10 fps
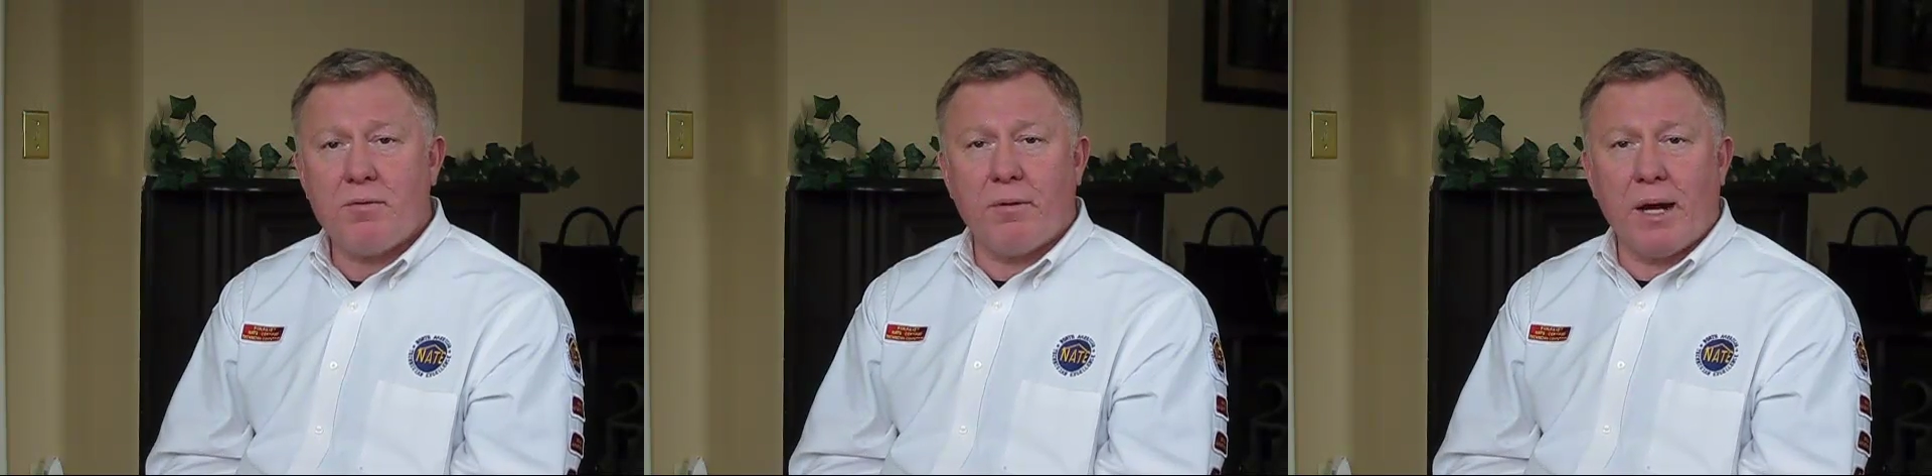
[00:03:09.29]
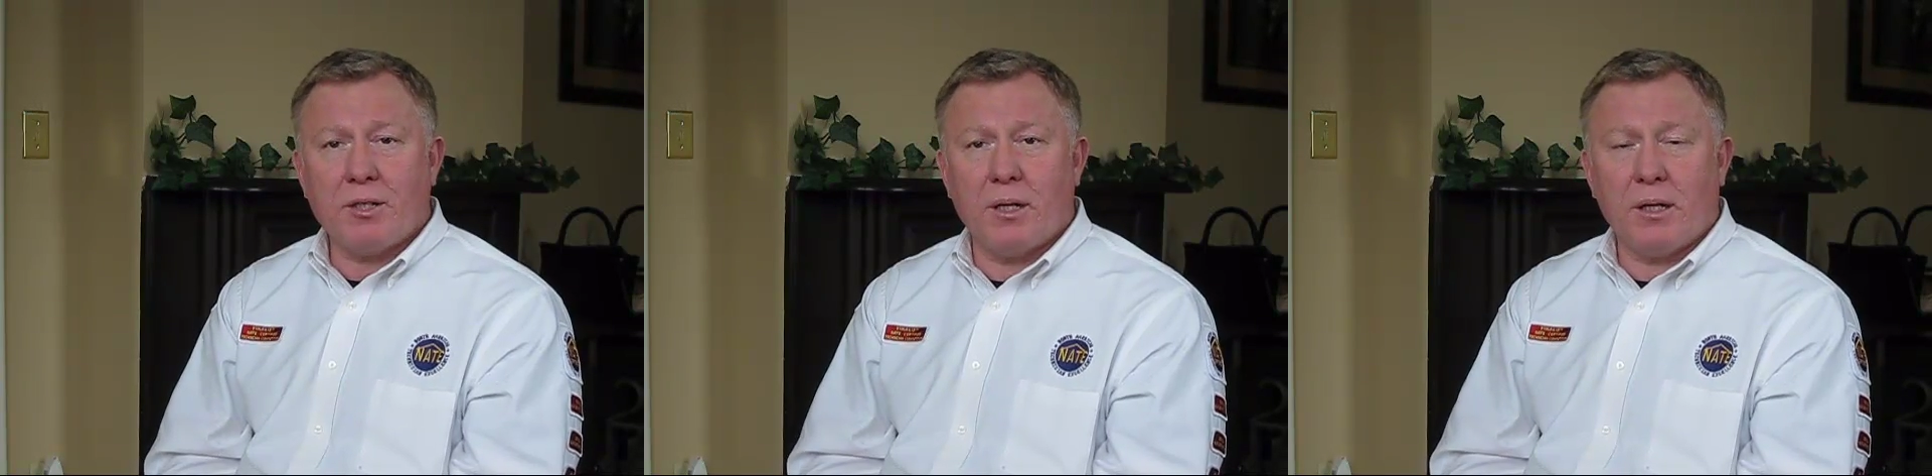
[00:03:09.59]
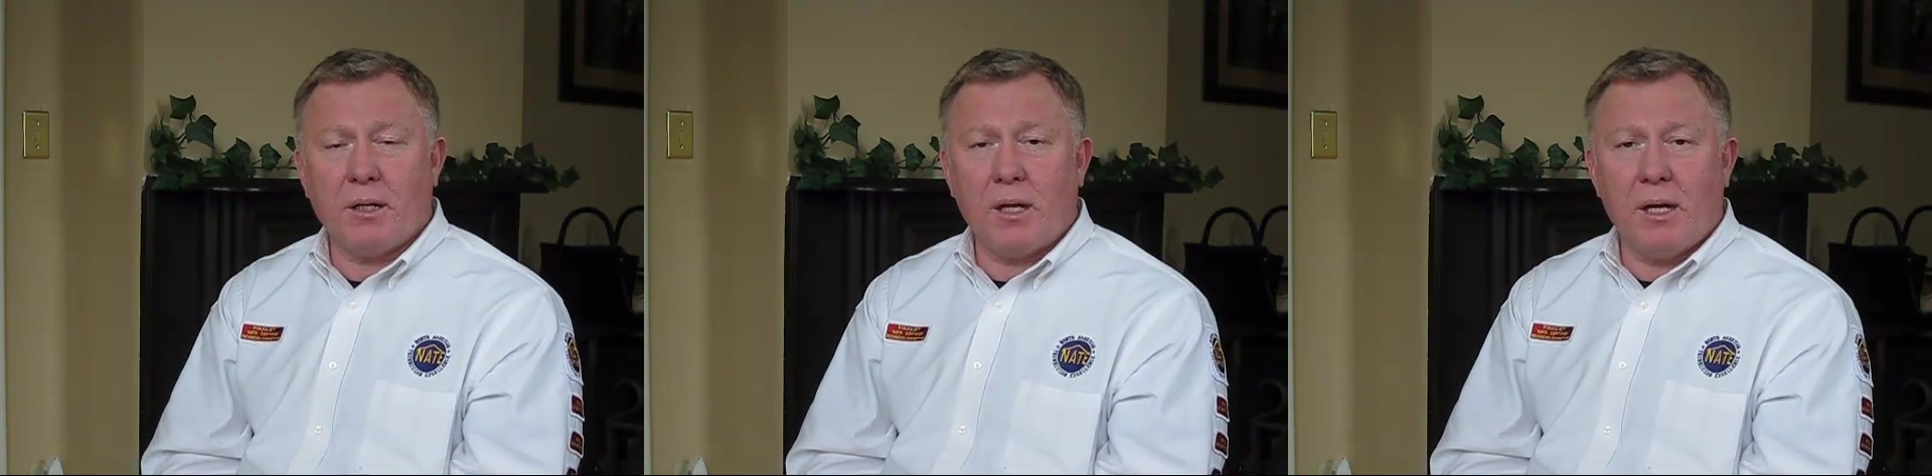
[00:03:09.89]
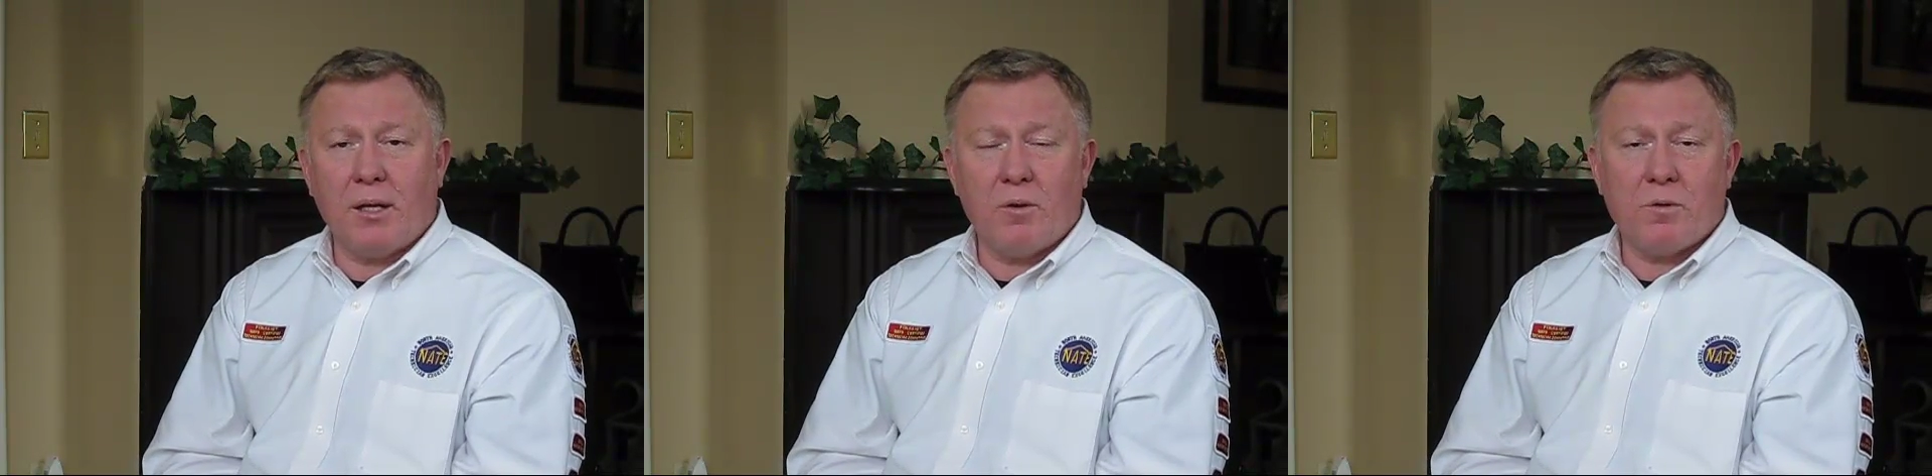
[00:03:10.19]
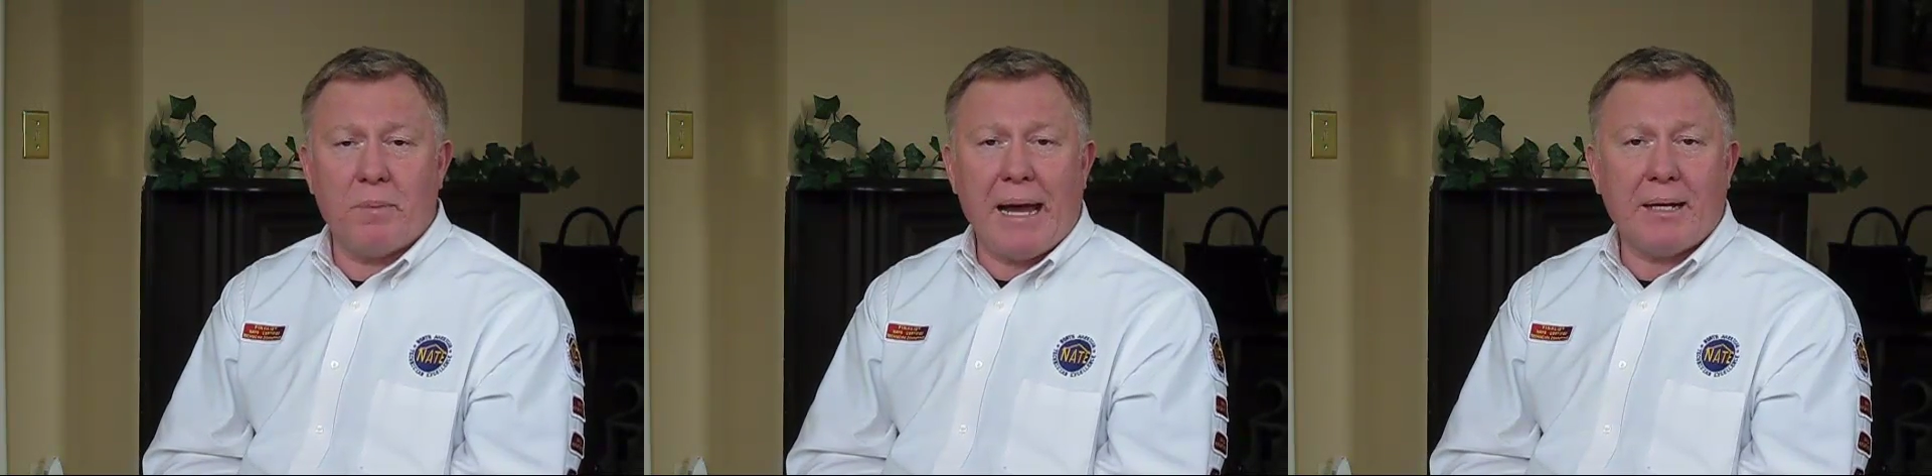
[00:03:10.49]
direction it, it goes
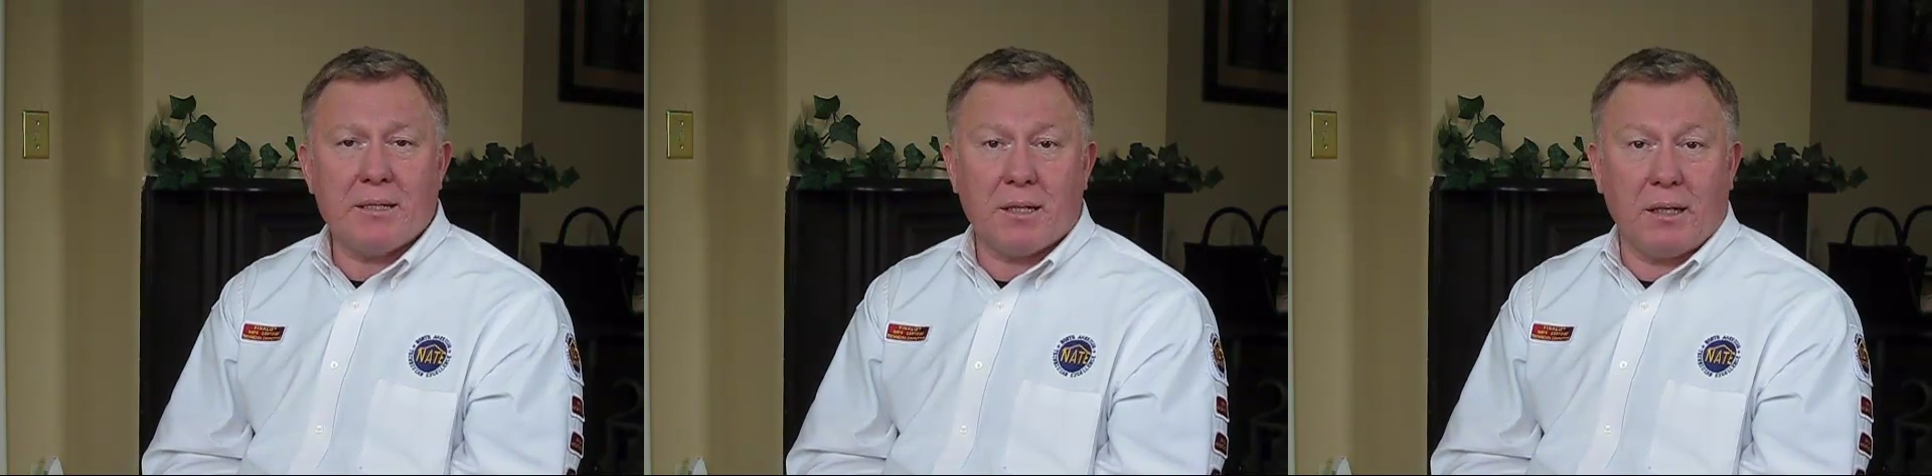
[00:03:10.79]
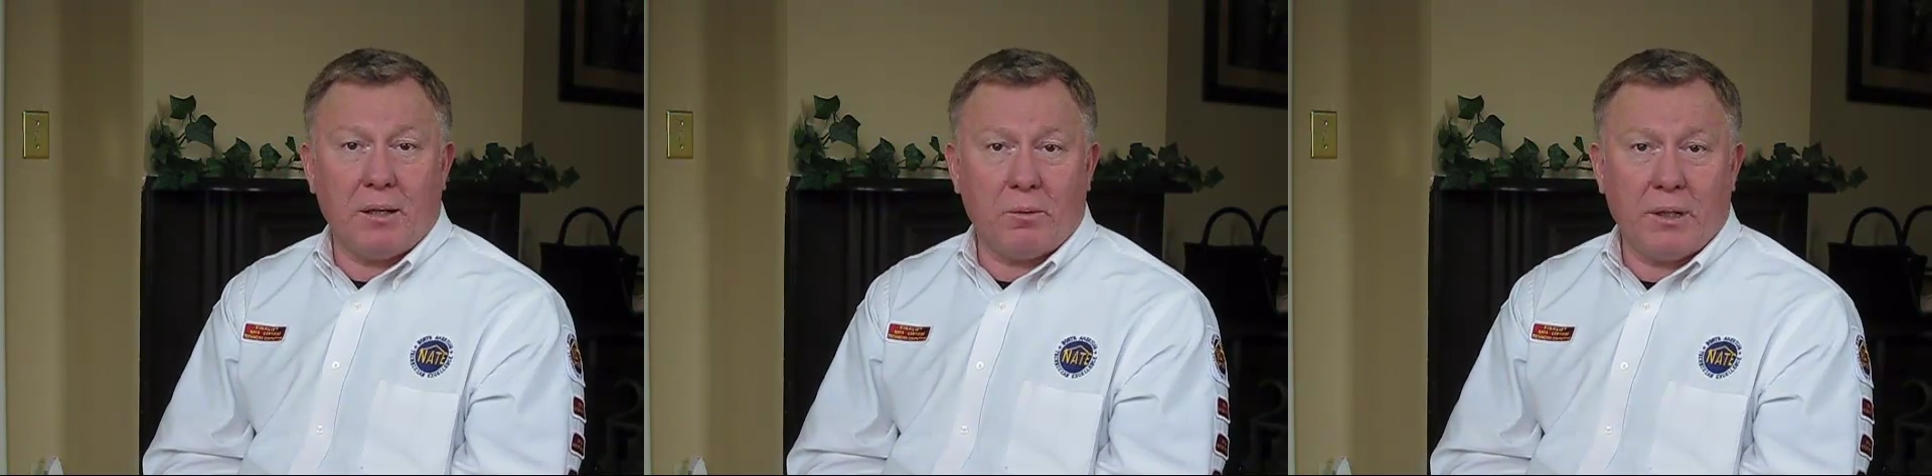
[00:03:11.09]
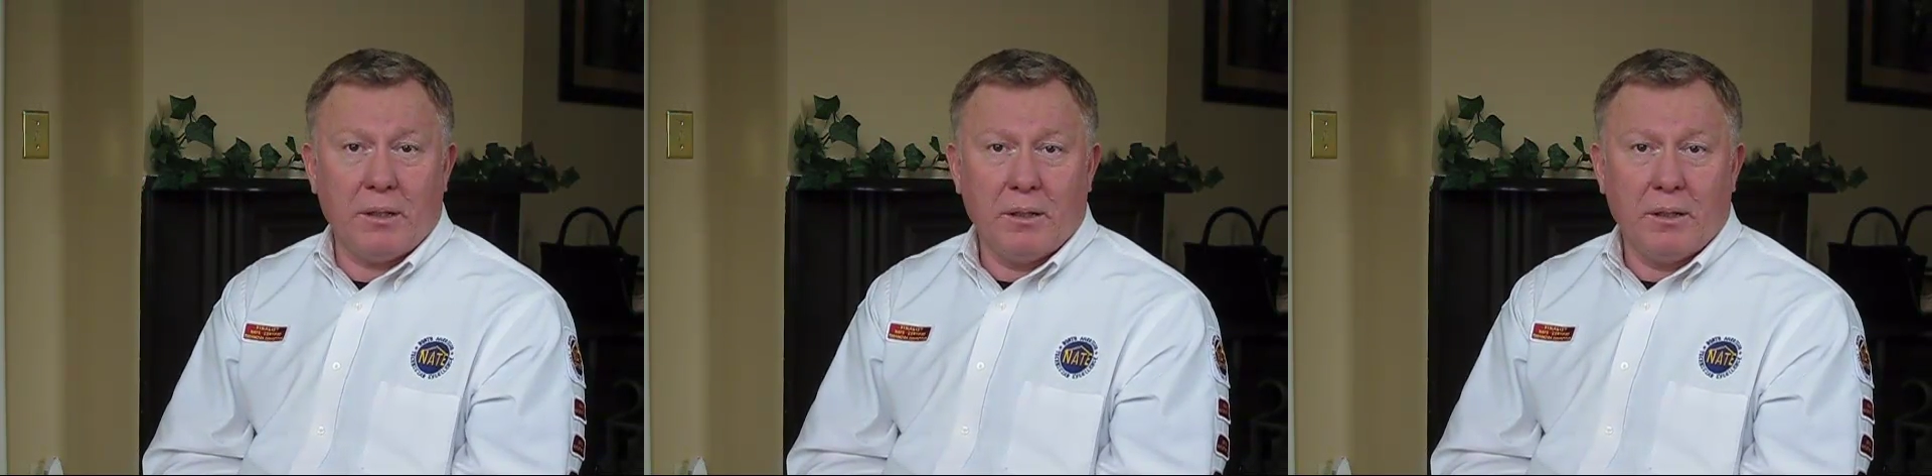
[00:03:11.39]
back as a liquid.